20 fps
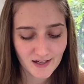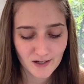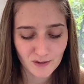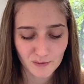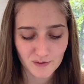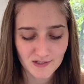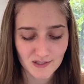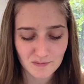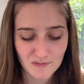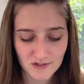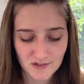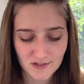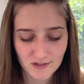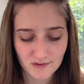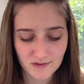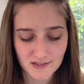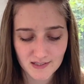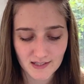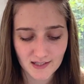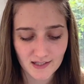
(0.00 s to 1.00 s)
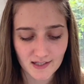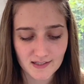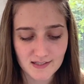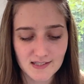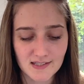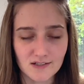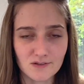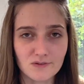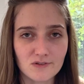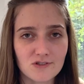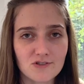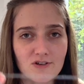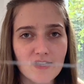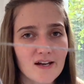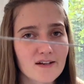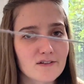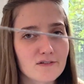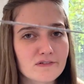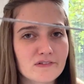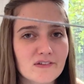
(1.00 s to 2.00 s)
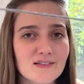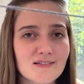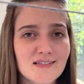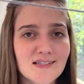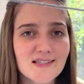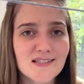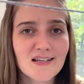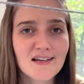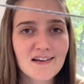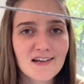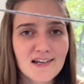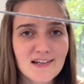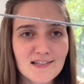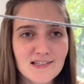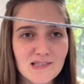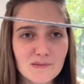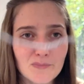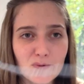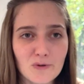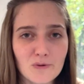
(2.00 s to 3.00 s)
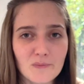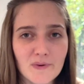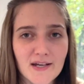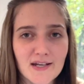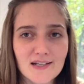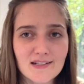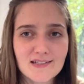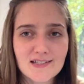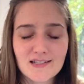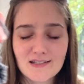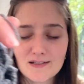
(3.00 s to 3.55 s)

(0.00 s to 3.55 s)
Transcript: whereas I'm just using a single strand of this sport weight